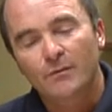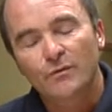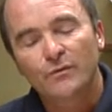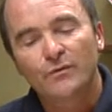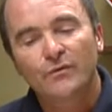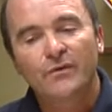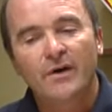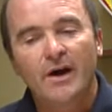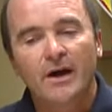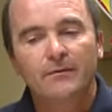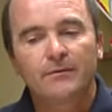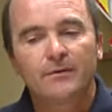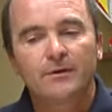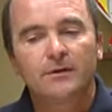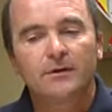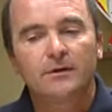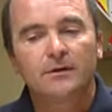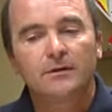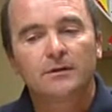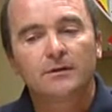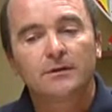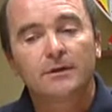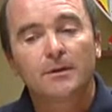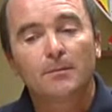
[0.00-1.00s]

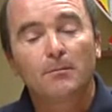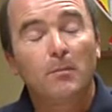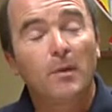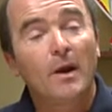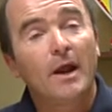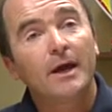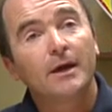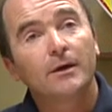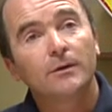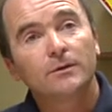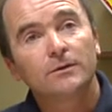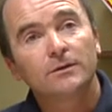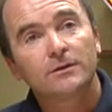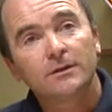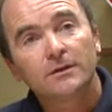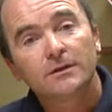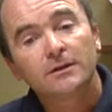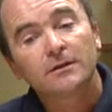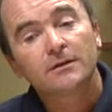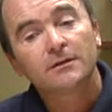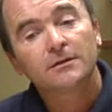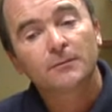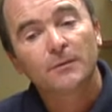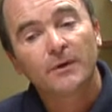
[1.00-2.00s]
fiber, the plywood,
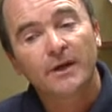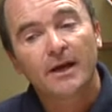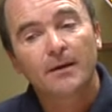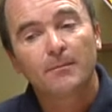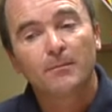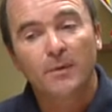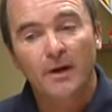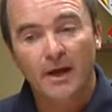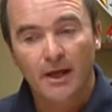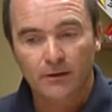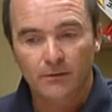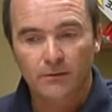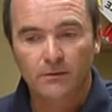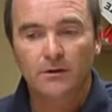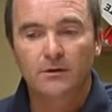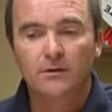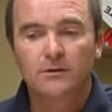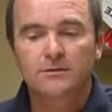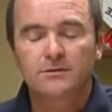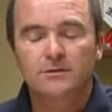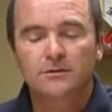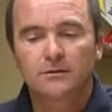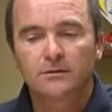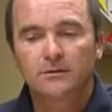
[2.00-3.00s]
we have plywood
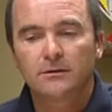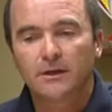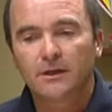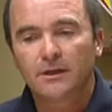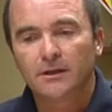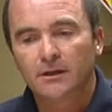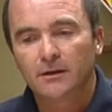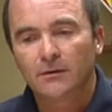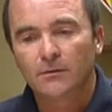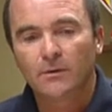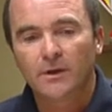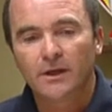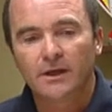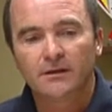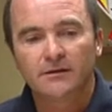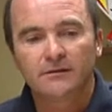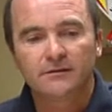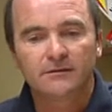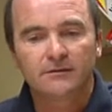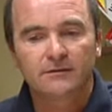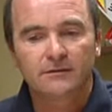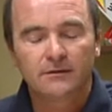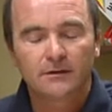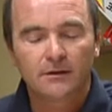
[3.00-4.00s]
also in the
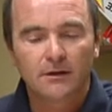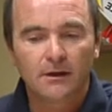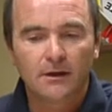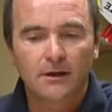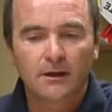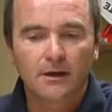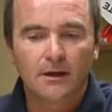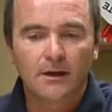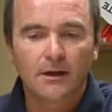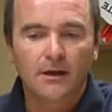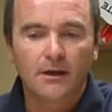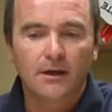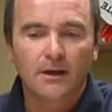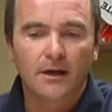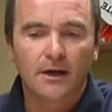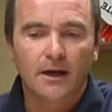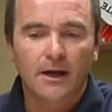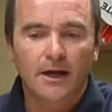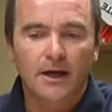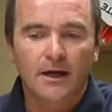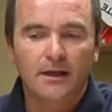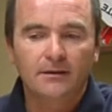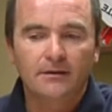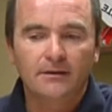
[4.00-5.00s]
wings,
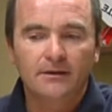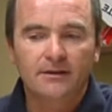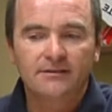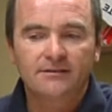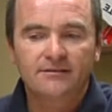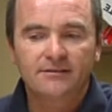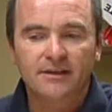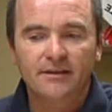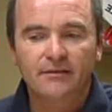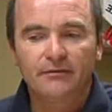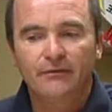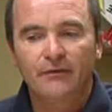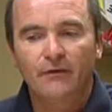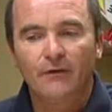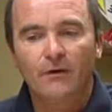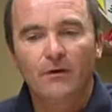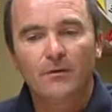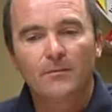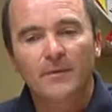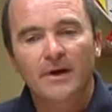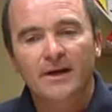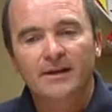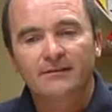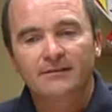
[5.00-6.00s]
and the
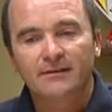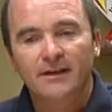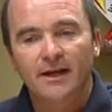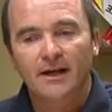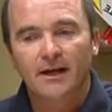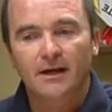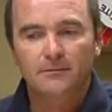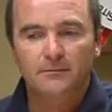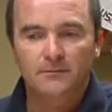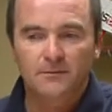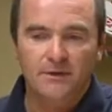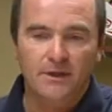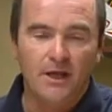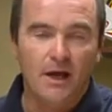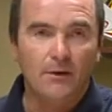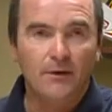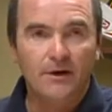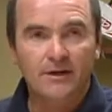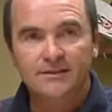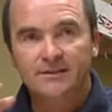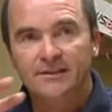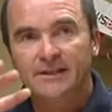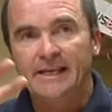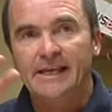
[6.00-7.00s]
seafoam as the
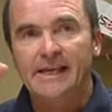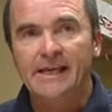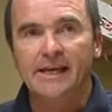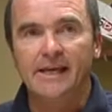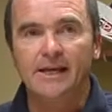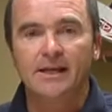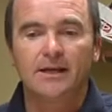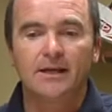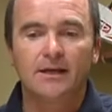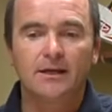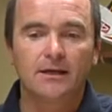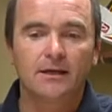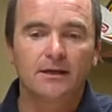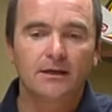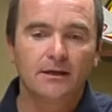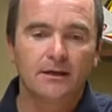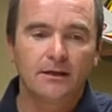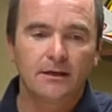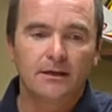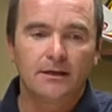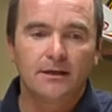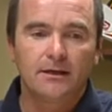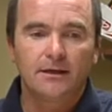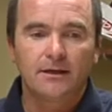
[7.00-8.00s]
outer skin,
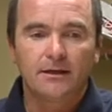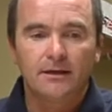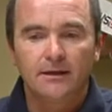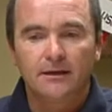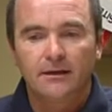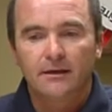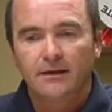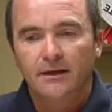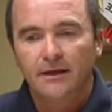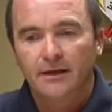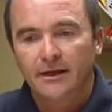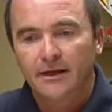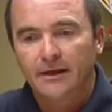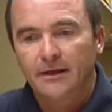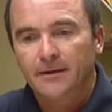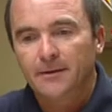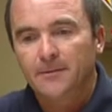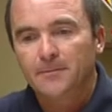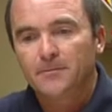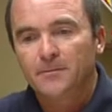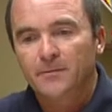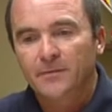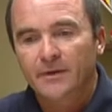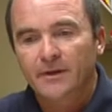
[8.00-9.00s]

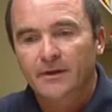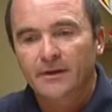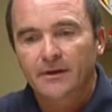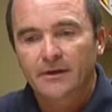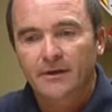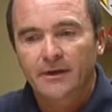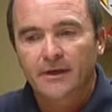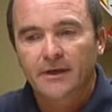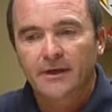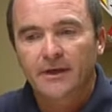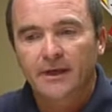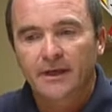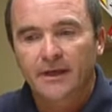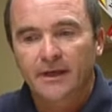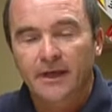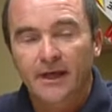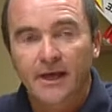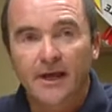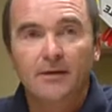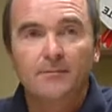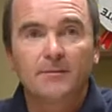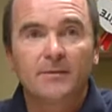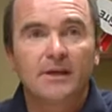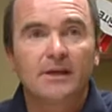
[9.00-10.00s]
it
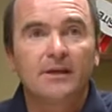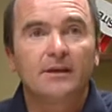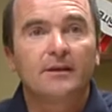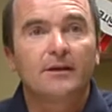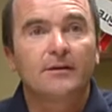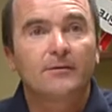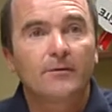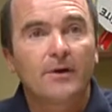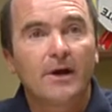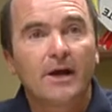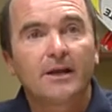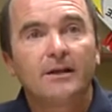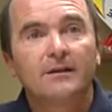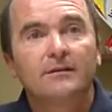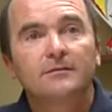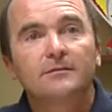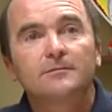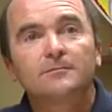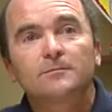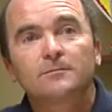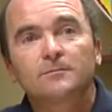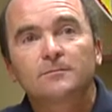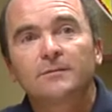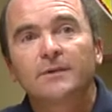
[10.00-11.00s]
gave me the right
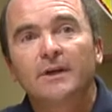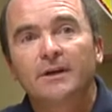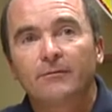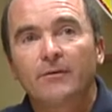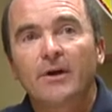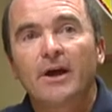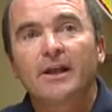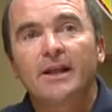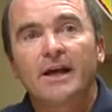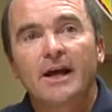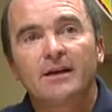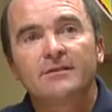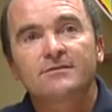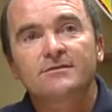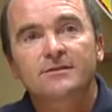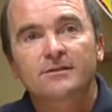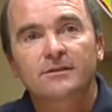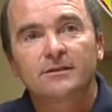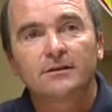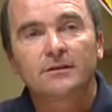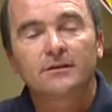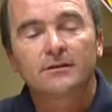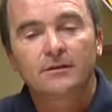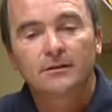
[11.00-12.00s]

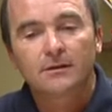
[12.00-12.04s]
answer.